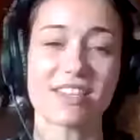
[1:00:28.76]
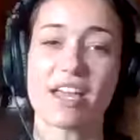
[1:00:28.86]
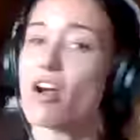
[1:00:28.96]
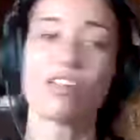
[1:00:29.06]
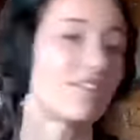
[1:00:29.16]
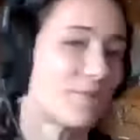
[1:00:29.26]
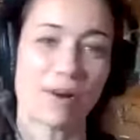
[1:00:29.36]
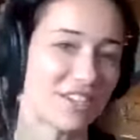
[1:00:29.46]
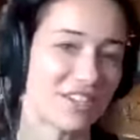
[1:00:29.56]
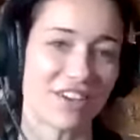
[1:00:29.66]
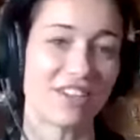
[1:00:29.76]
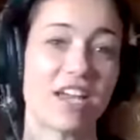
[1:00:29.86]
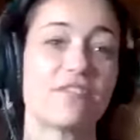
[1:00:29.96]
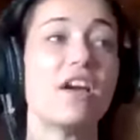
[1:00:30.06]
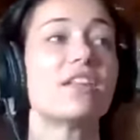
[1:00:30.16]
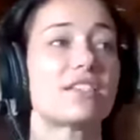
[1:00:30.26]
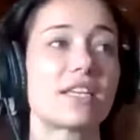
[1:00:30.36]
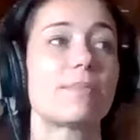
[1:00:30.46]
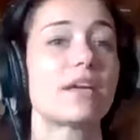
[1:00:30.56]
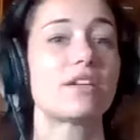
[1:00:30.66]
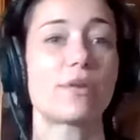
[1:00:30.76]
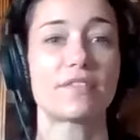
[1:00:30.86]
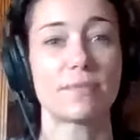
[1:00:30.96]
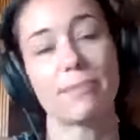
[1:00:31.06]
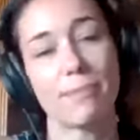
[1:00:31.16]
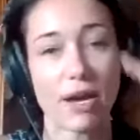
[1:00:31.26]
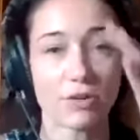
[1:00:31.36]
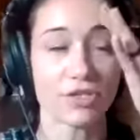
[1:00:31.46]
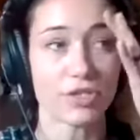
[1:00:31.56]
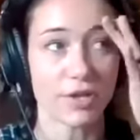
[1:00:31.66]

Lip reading: like all other parts of our life. Sleeping, you have to make boundaries.